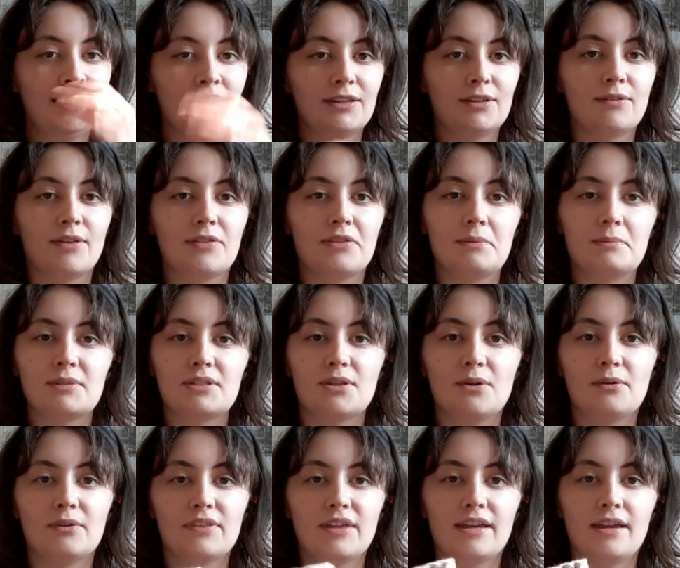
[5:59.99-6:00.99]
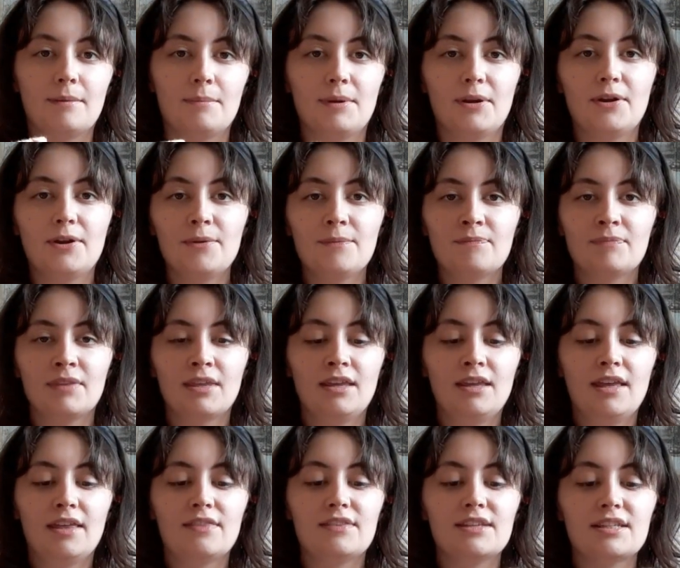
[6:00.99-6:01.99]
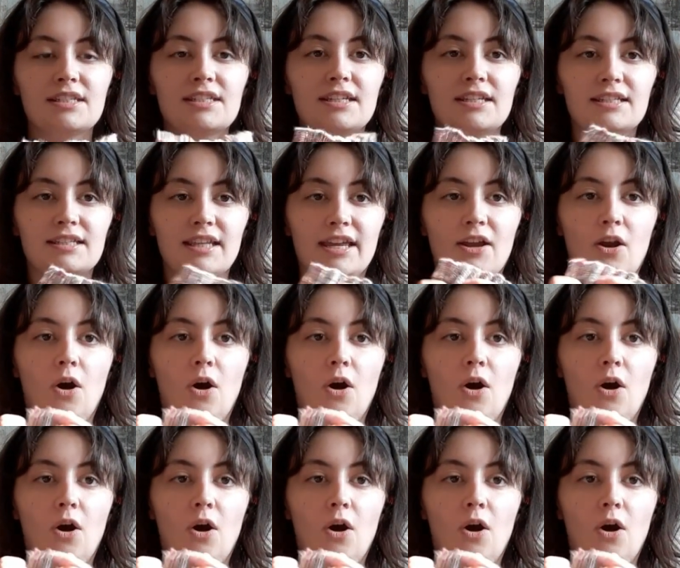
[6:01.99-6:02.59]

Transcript: you let them soak, they get bigger. This is like